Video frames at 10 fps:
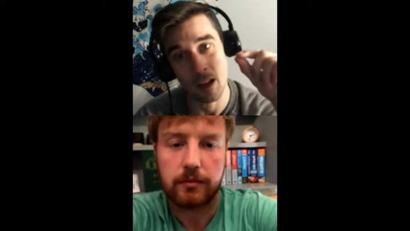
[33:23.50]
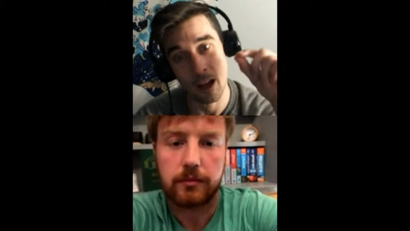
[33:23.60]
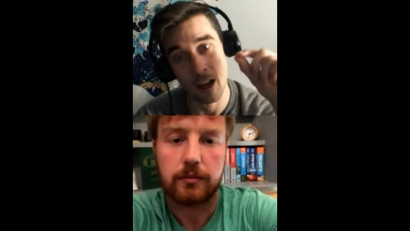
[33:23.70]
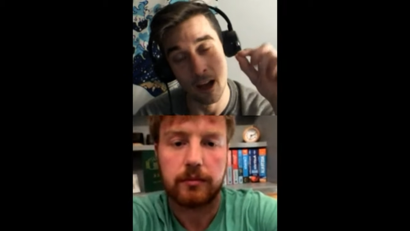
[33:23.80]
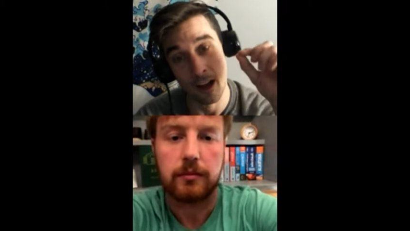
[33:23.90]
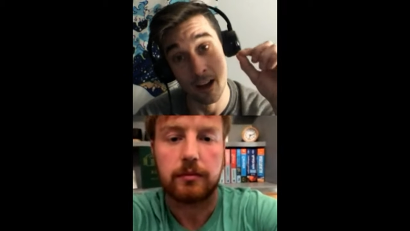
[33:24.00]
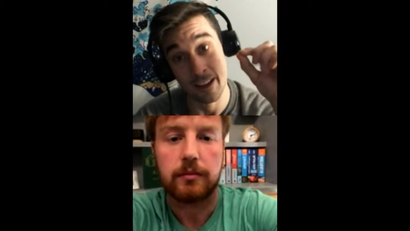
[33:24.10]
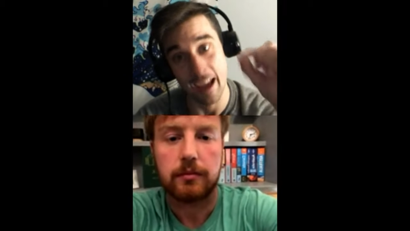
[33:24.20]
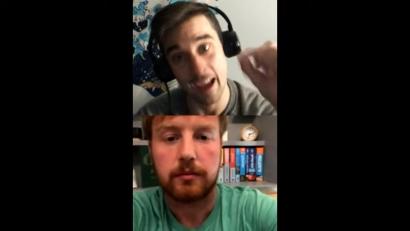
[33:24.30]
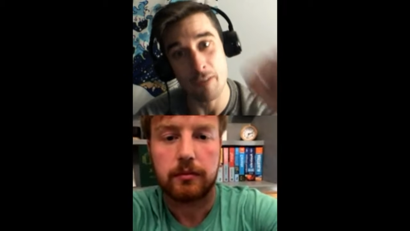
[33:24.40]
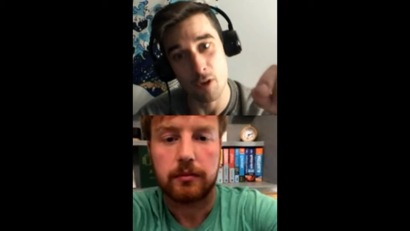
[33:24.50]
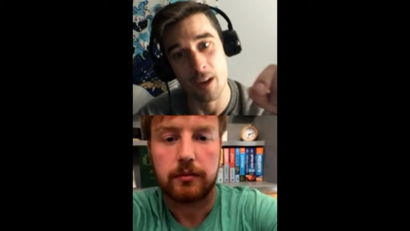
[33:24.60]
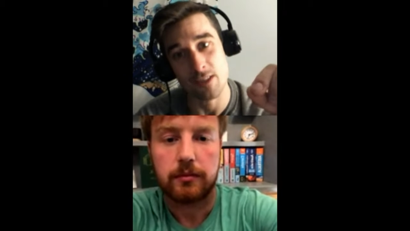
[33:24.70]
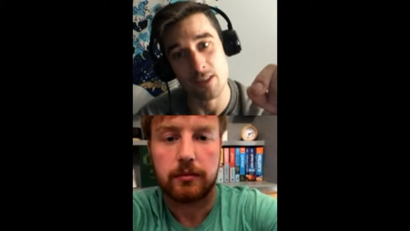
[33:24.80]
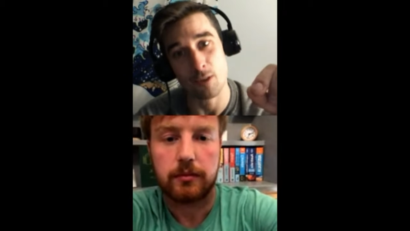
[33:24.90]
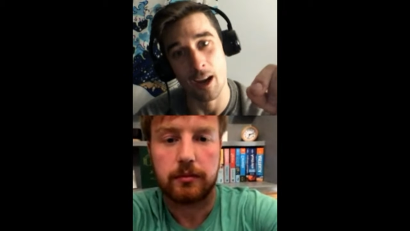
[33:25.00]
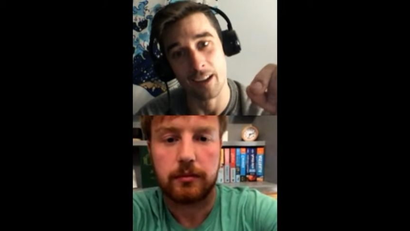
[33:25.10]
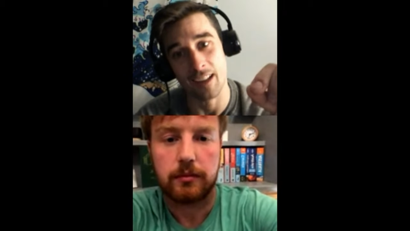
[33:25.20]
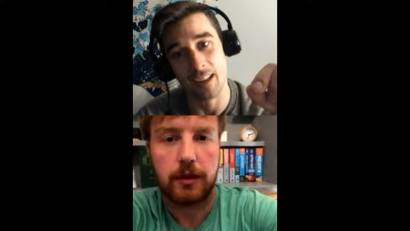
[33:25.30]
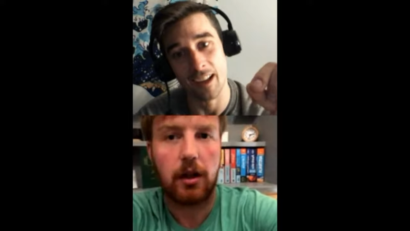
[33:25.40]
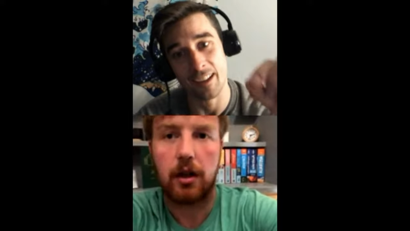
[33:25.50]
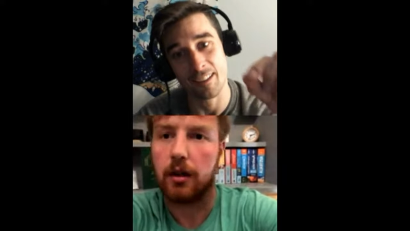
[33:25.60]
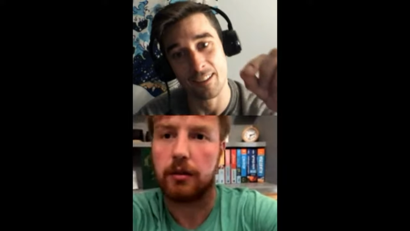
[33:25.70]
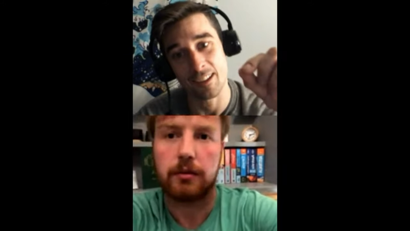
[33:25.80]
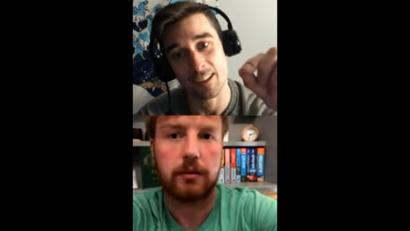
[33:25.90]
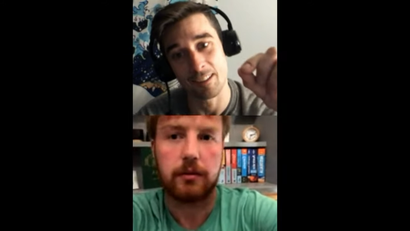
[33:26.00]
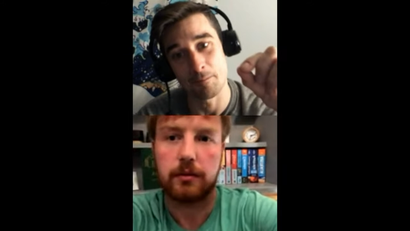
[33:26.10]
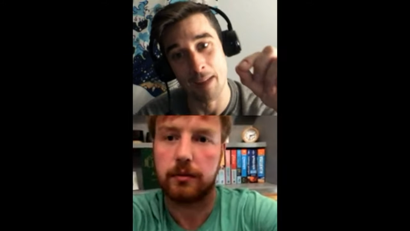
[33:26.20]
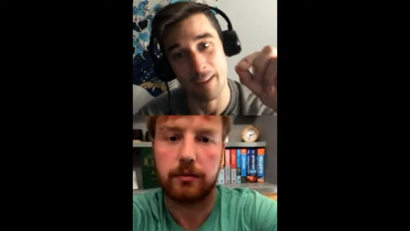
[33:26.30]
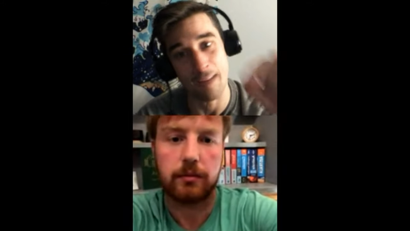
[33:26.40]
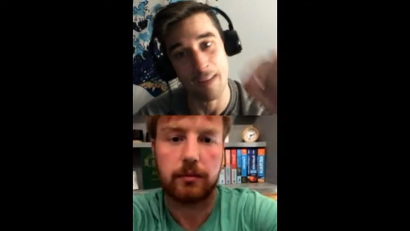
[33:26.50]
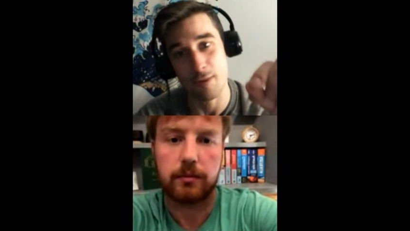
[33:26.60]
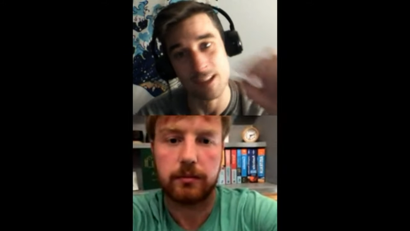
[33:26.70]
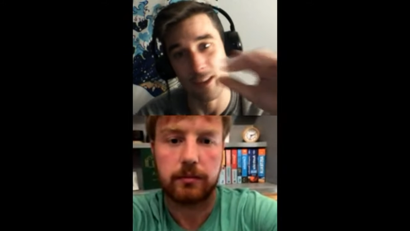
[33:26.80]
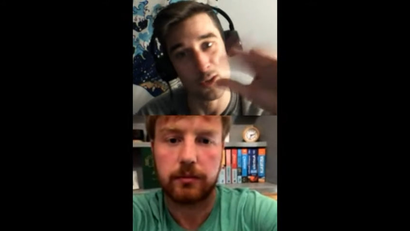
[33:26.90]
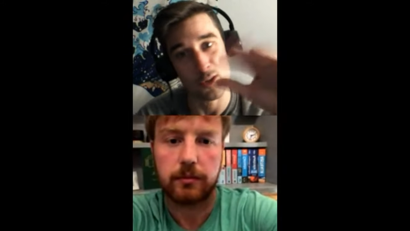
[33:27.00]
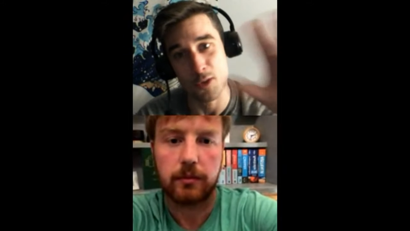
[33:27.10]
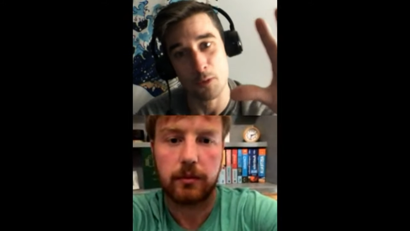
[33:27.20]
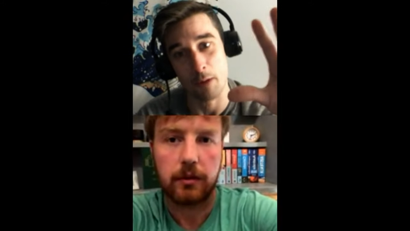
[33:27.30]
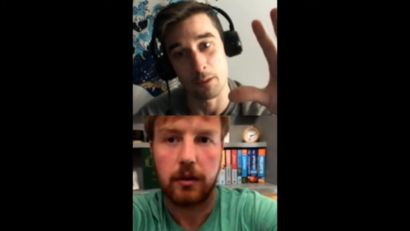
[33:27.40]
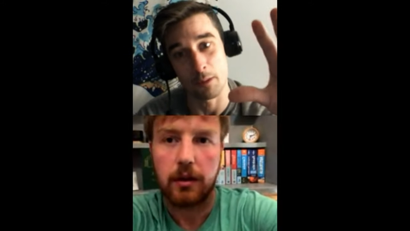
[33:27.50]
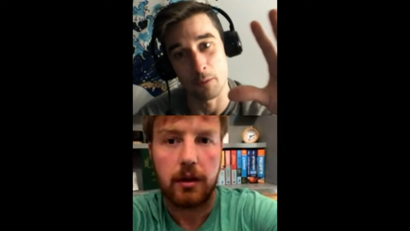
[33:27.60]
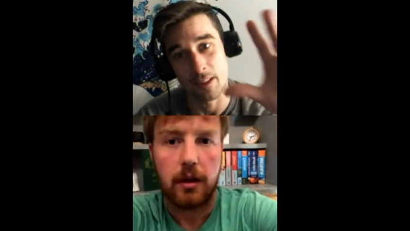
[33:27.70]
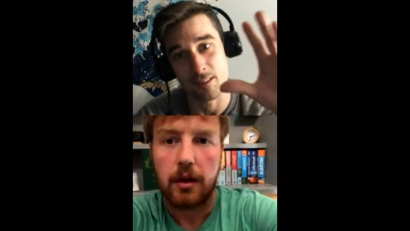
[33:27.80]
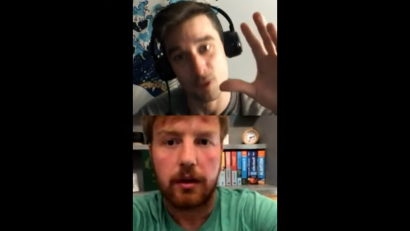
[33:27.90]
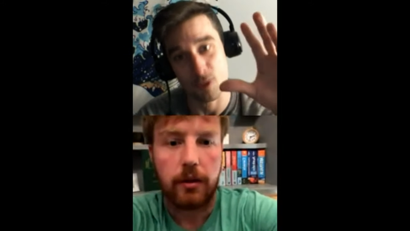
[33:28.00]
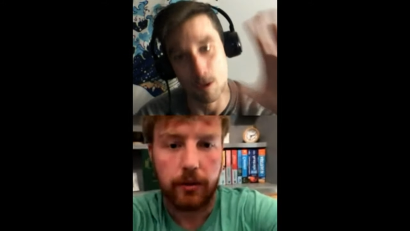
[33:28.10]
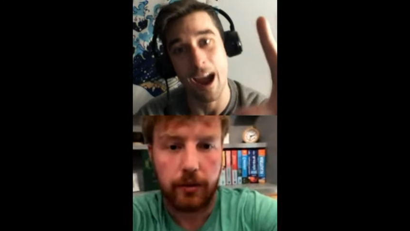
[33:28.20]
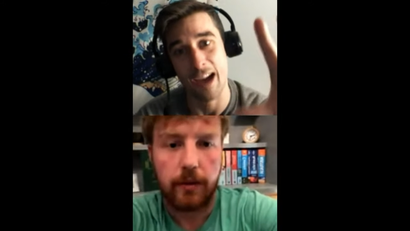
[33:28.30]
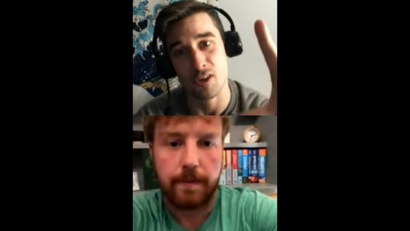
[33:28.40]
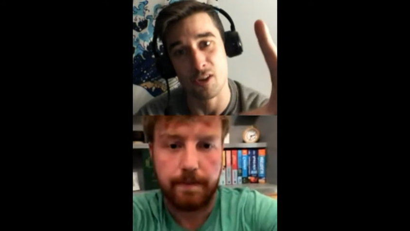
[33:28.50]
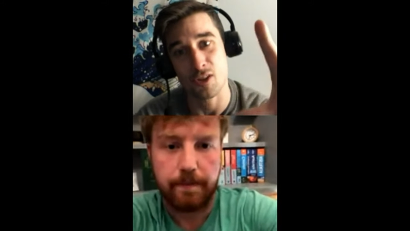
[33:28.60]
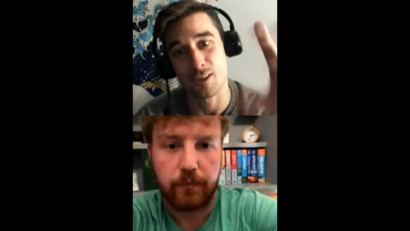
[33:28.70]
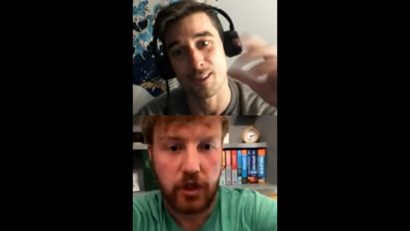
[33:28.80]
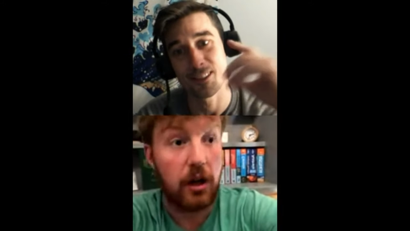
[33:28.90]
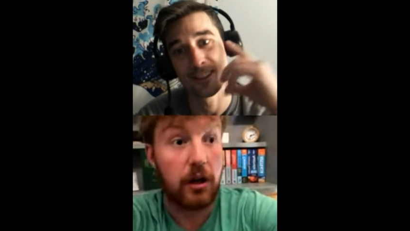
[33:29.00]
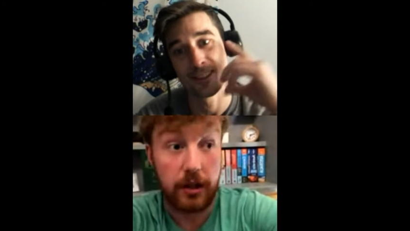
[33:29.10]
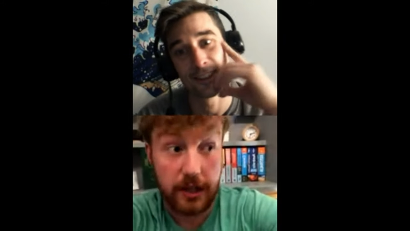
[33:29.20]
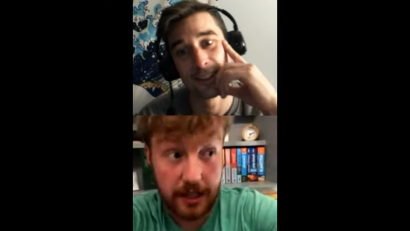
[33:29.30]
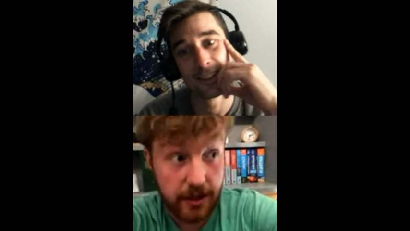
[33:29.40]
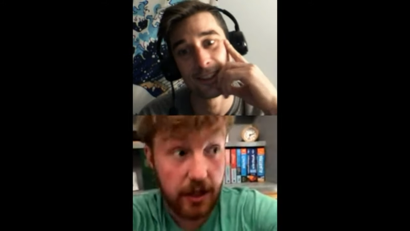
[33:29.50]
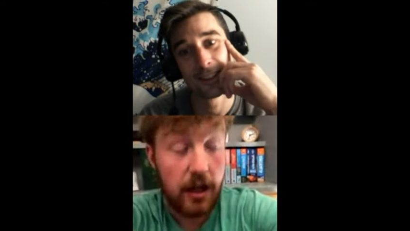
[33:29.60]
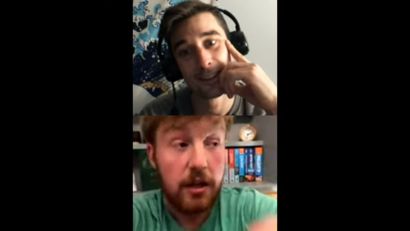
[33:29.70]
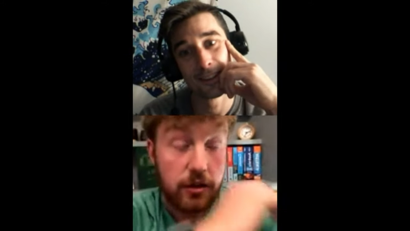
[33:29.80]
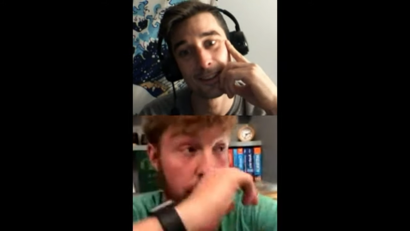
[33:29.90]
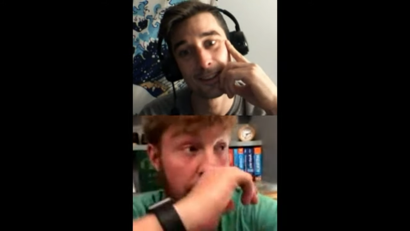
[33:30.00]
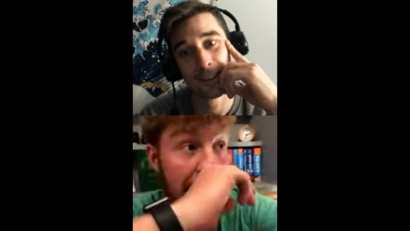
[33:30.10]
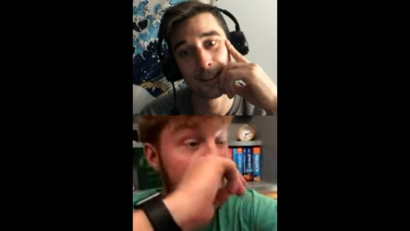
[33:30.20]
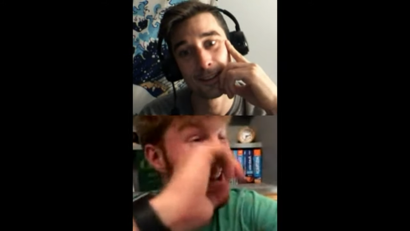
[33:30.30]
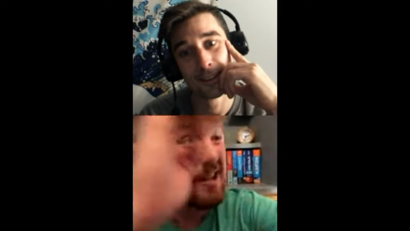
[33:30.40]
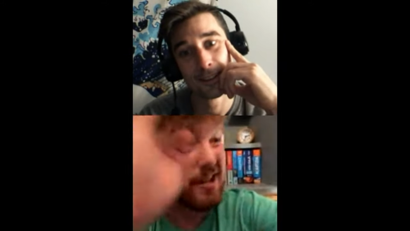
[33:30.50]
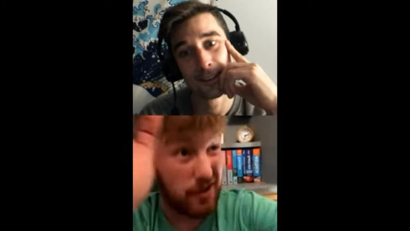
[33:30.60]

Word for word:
Speaker 1: uh, at everest right like oh Mount Everest has a huge problem with trash.
Speaker 2: Yeah, litter, trash. It's